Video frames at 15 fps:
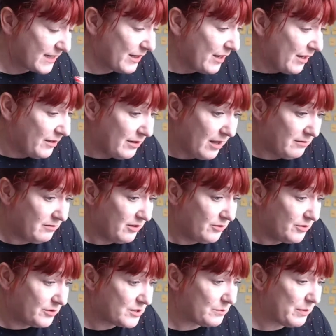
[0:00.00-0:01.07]
And
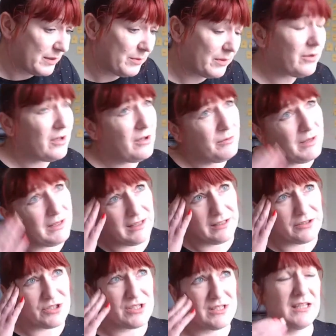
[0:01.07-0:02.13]
some people, I
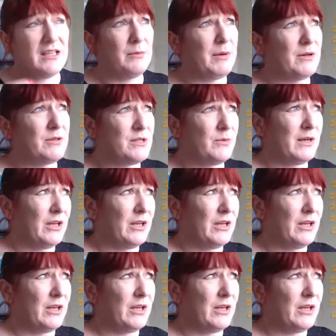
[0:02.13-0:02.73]
can just think about it.